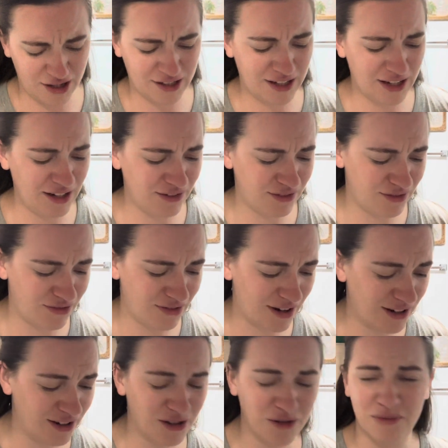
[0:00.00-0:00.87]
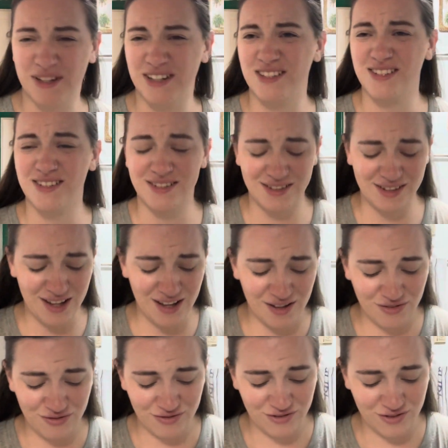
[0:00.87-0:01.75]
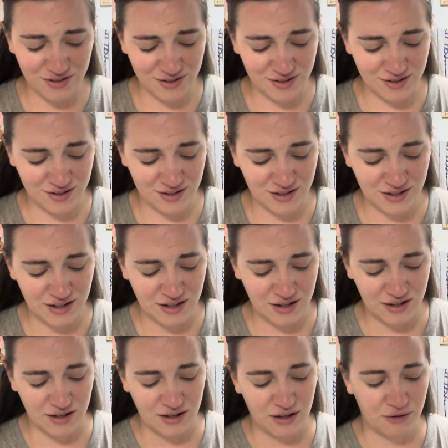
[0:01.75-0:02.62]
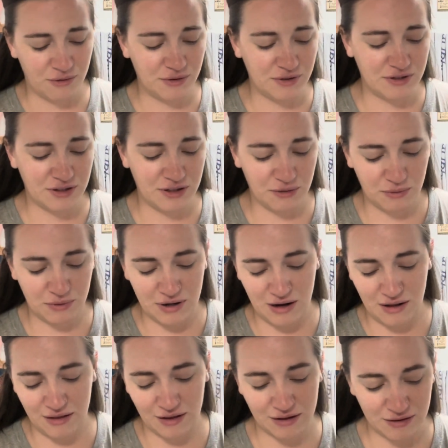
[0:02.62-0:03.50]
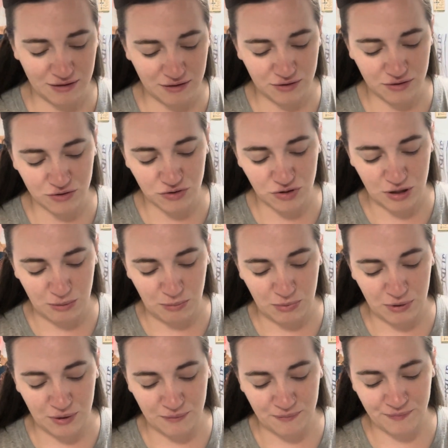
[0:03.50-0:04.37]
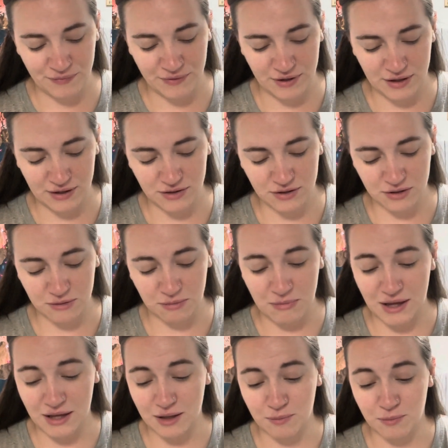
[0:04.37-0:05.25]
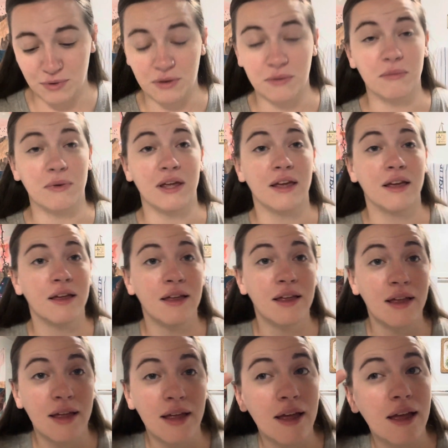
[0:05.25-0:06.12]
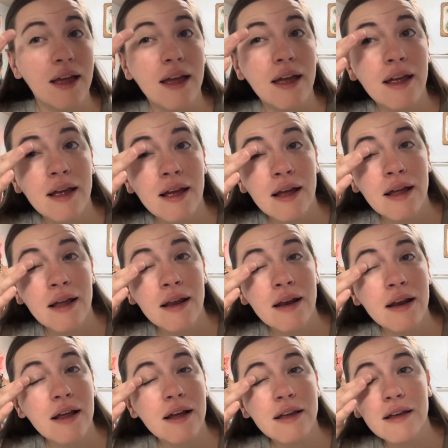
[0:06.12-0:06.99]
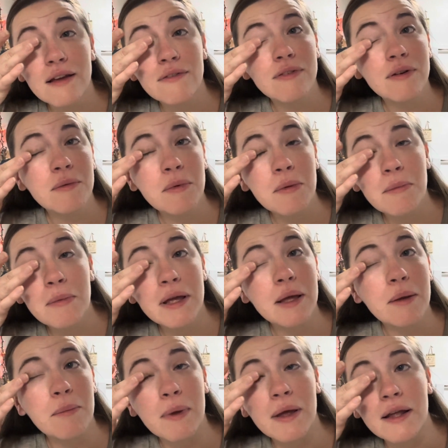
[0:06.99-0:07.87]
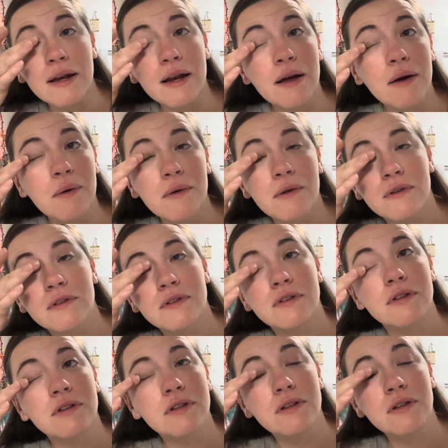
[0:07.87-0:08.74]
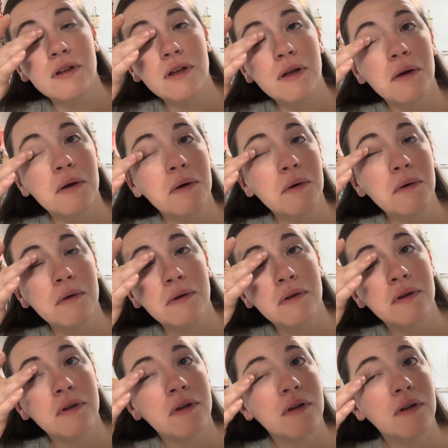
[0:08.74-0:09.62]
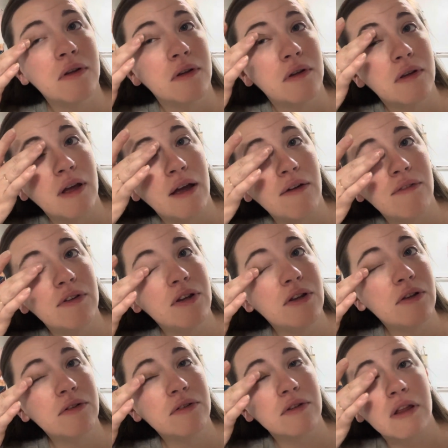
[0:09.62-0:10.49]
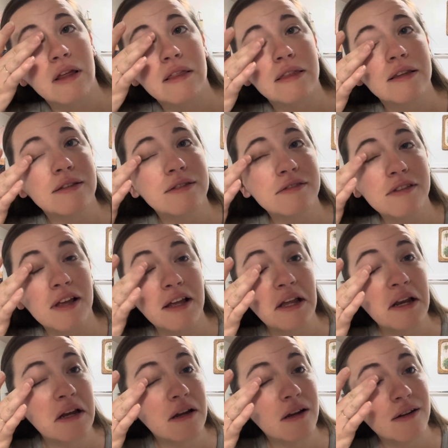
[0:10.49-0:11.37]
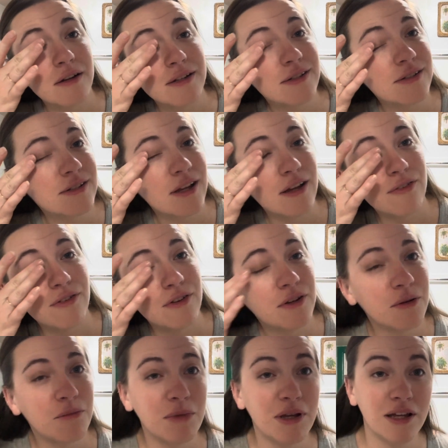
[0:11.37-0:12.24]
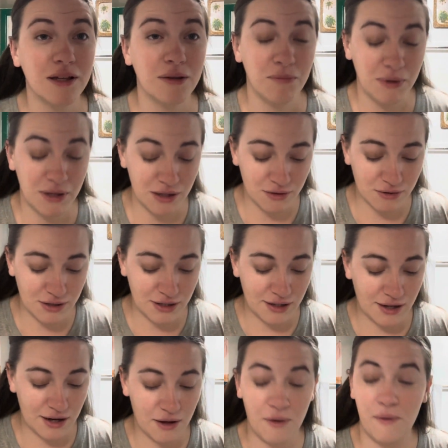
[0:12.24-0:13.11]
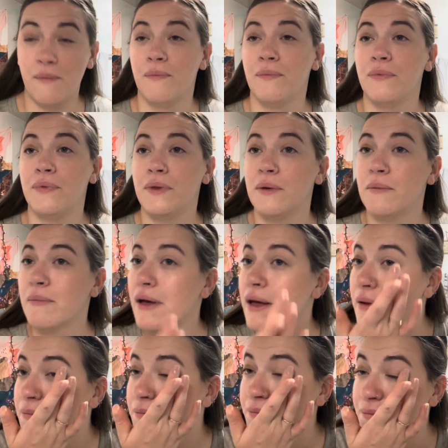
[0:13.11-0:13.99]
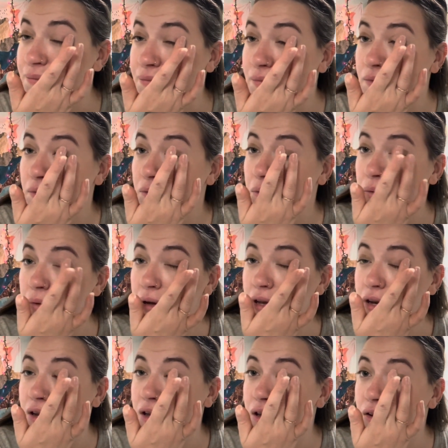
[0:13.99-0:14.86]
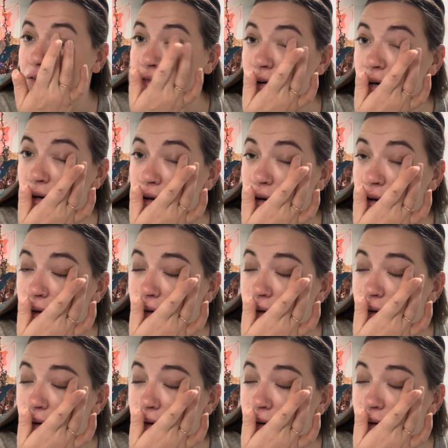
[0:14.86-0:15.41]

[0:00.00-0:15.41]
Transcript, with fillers: can't even find all my stuff recently went on like a little trip and took makeup with me. And I keep on my makeup bag now. So, having to use like the secondary stuff in your makeup bag right now, but whatever.